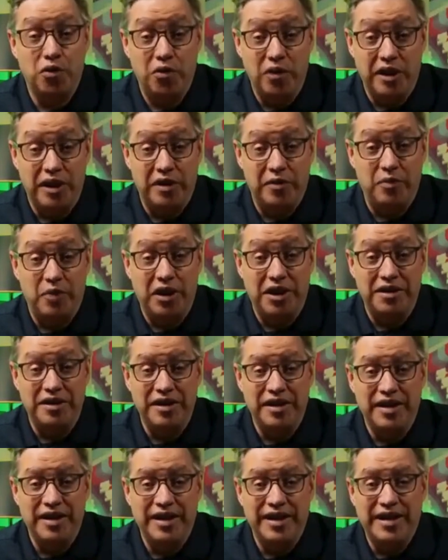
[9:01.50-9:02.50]
with, but
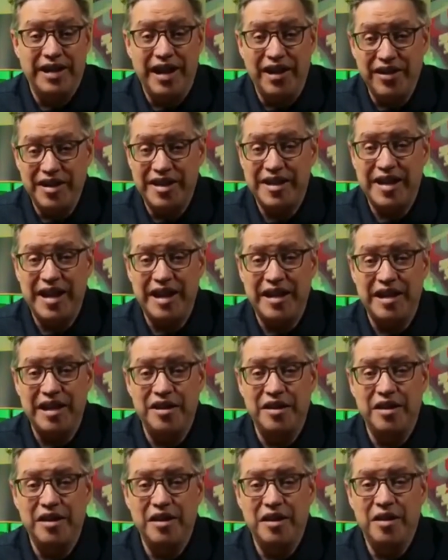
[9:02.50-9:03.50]
Kelly
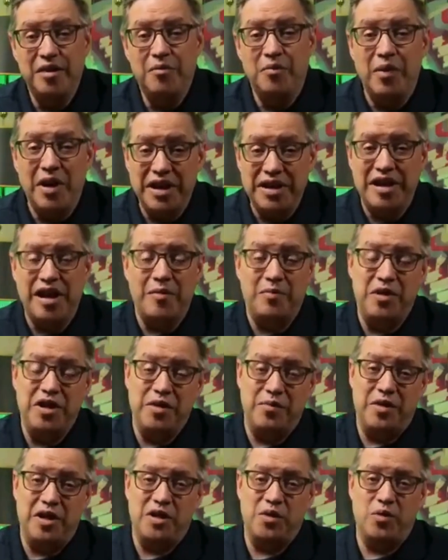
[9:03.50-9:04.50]
staking might not be
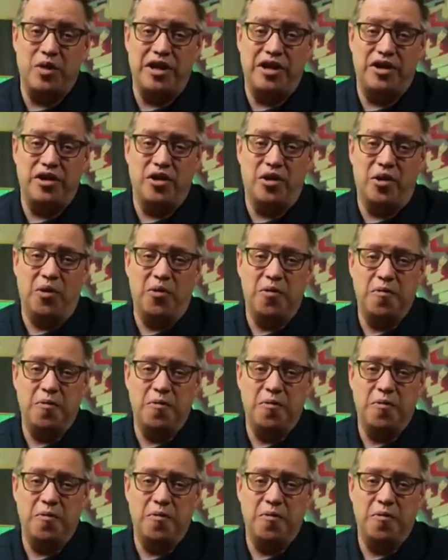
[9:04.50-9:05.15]
the best way to go.